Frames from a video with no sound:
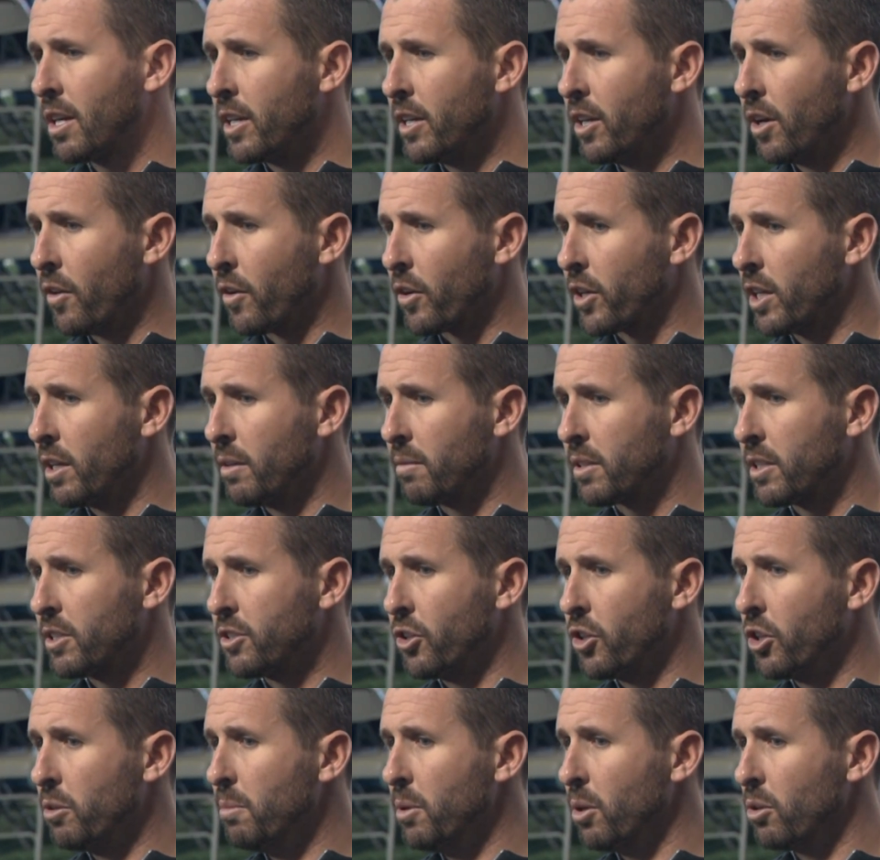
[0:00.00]
They're going to
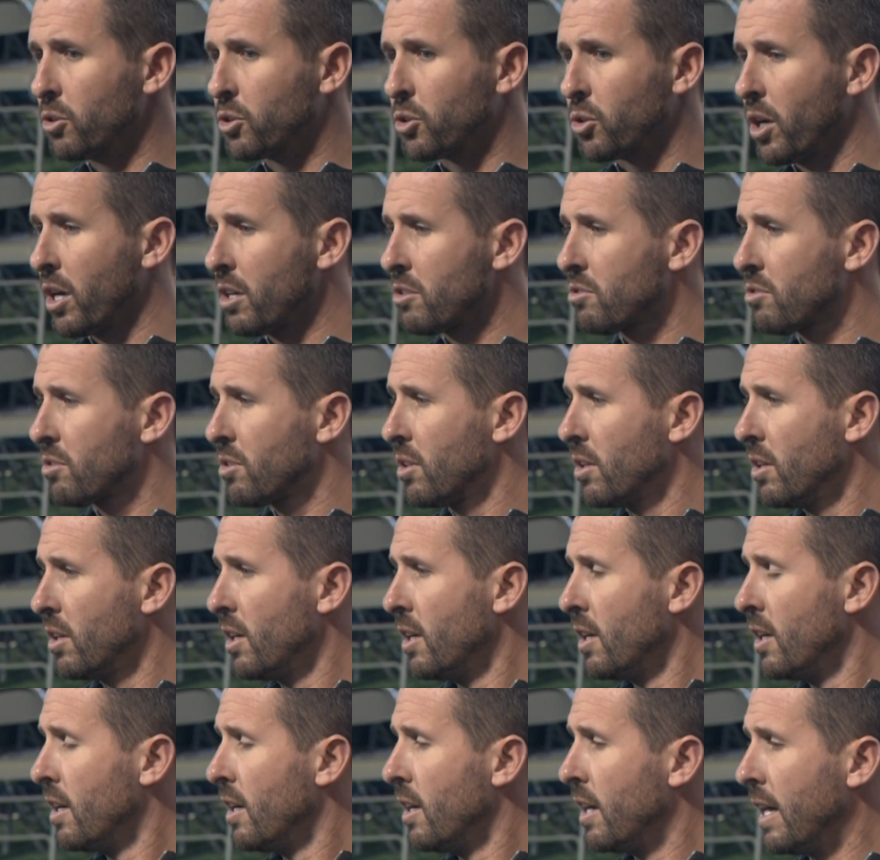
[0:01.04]
continue to build trust.
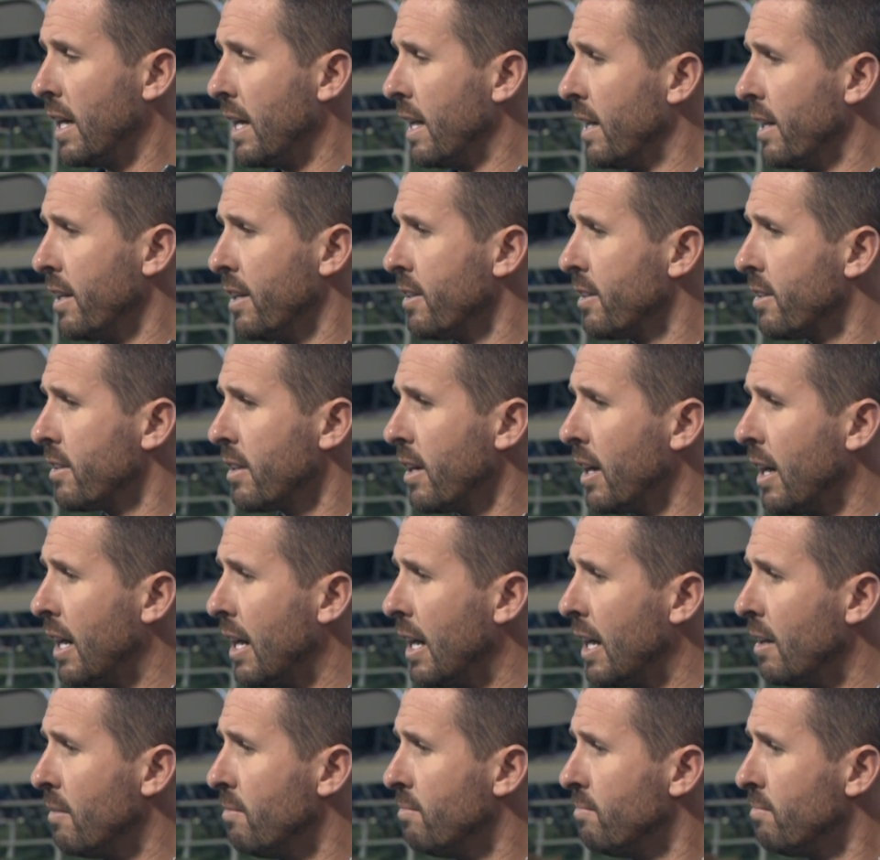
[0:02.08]
And,
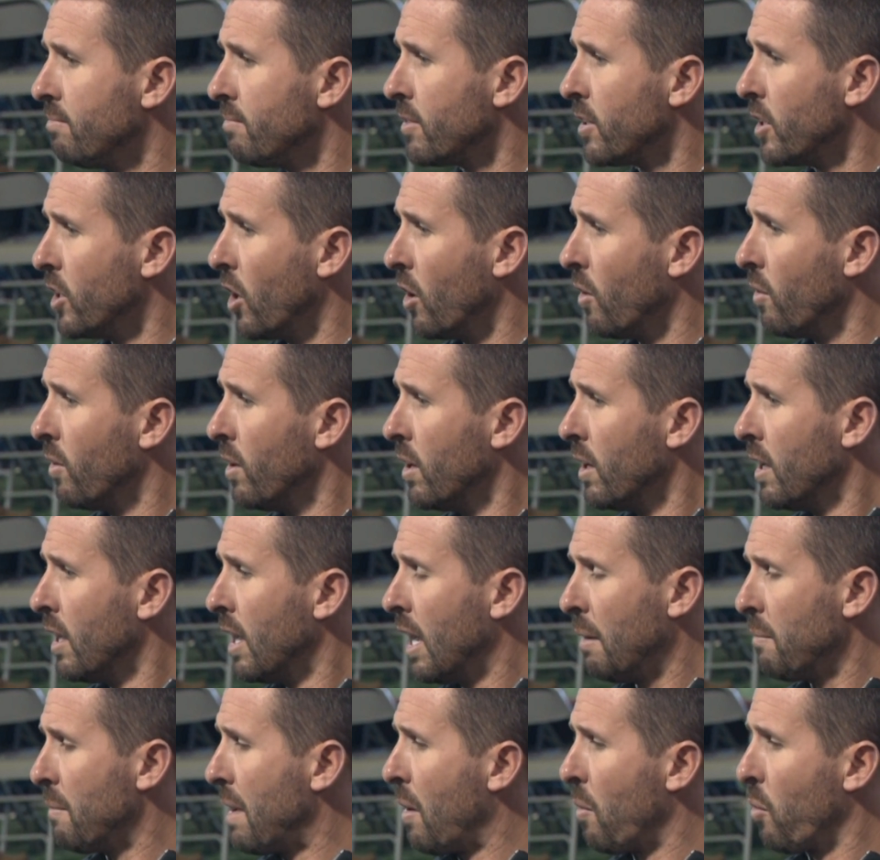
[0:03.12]

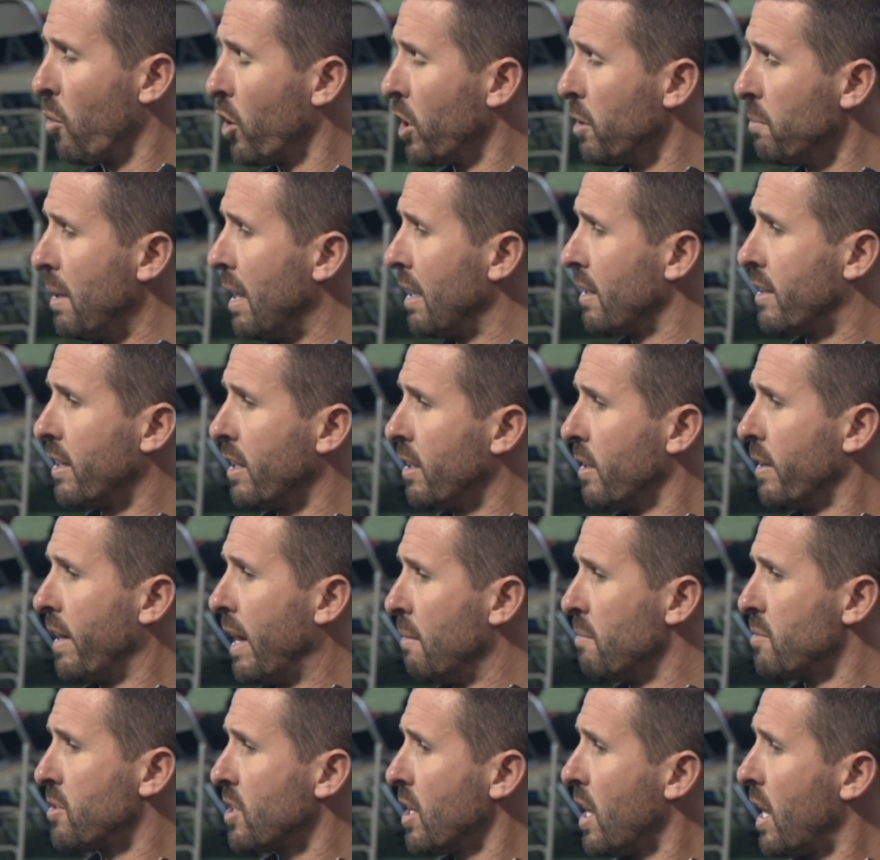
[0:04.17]
I'm not worried about
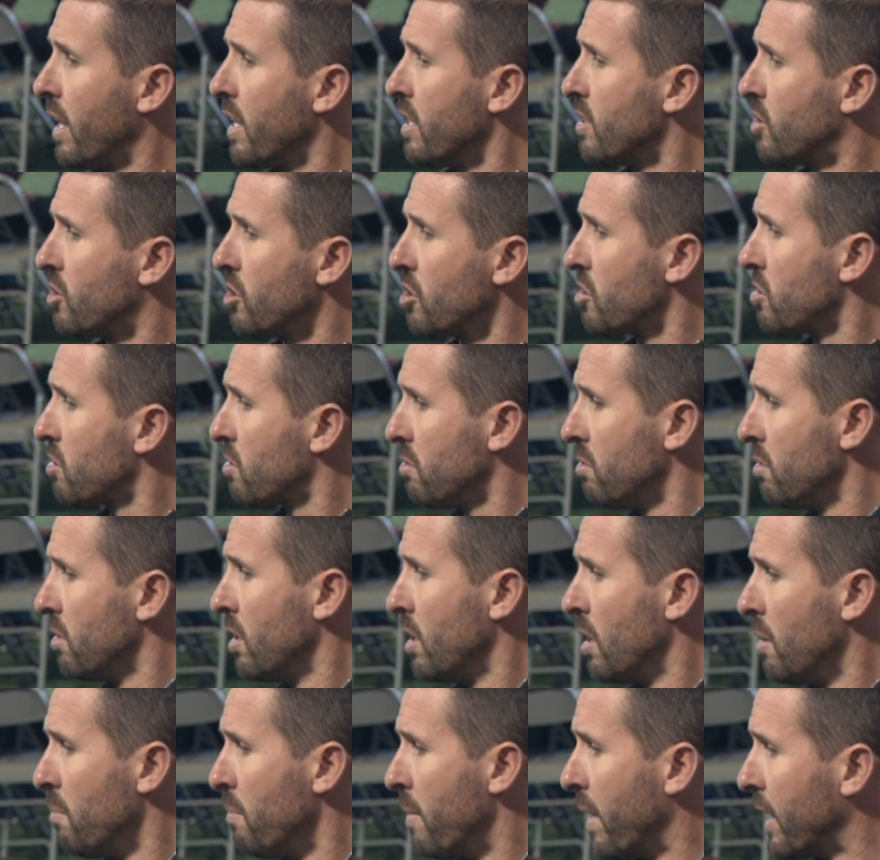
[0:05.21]
them side. It's just
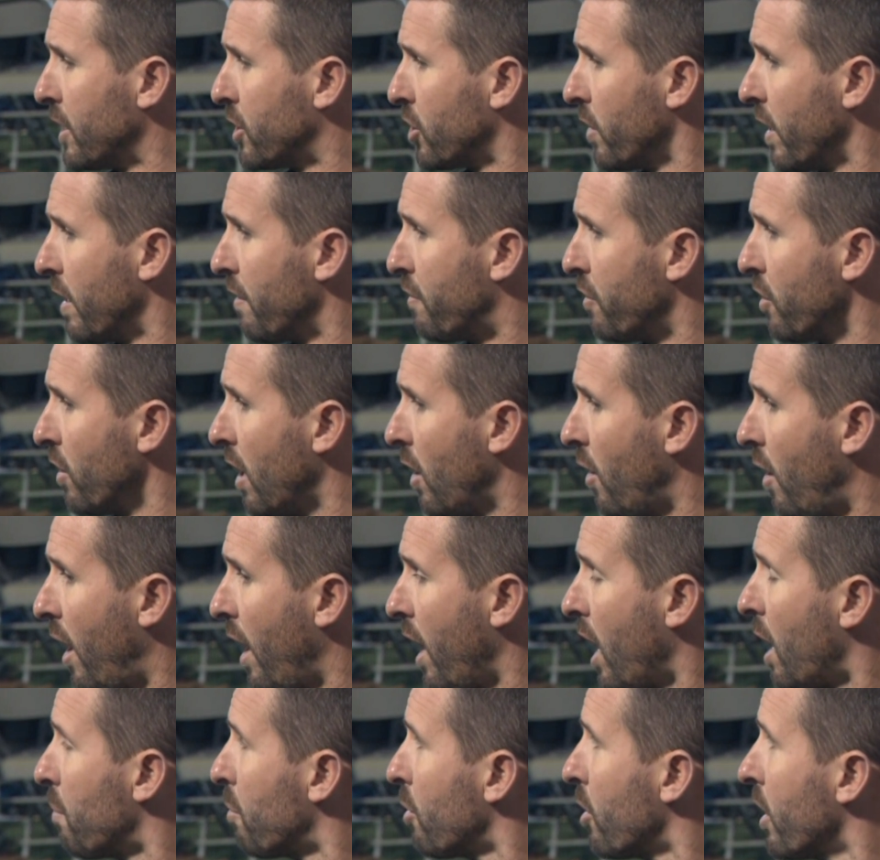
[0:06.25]
making sure they feel how
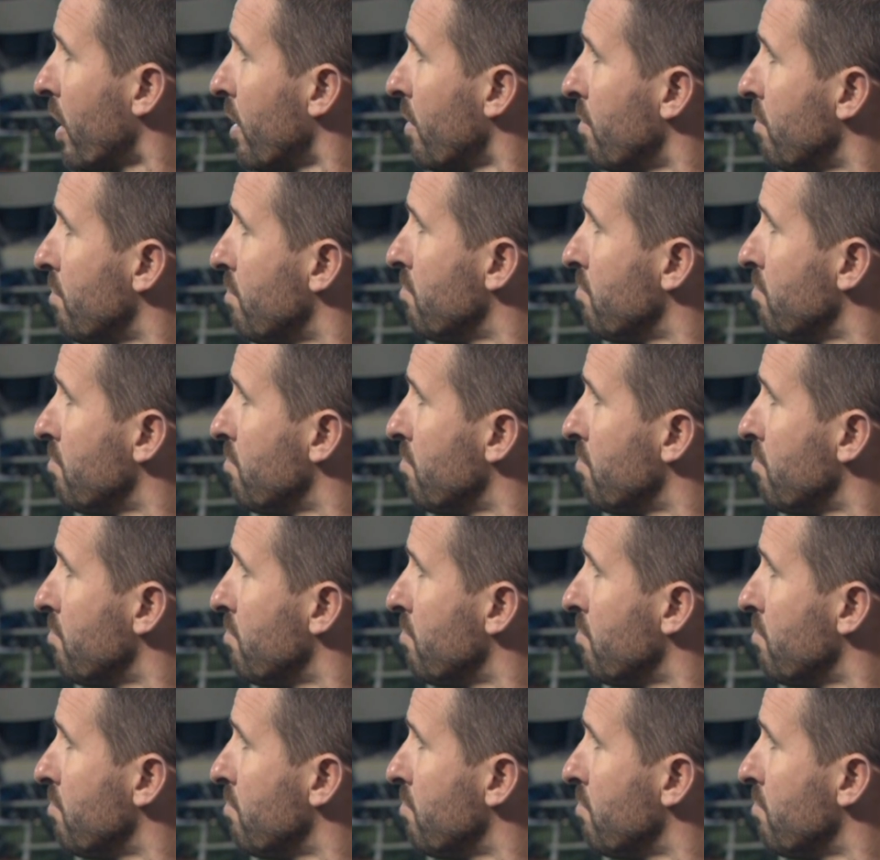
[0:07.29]
I operate.